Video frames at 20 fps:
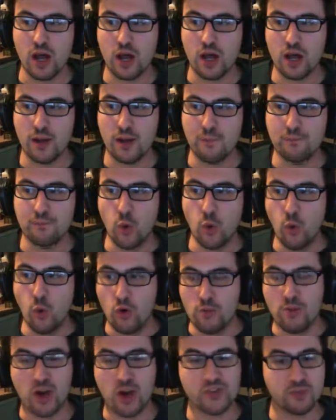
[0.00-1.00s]
Or
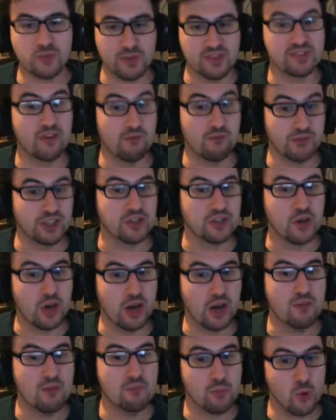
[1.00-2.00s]
it might have been something that
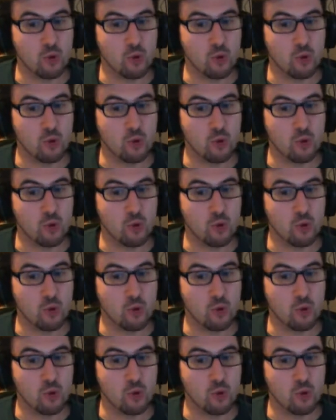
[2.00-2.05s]
I'm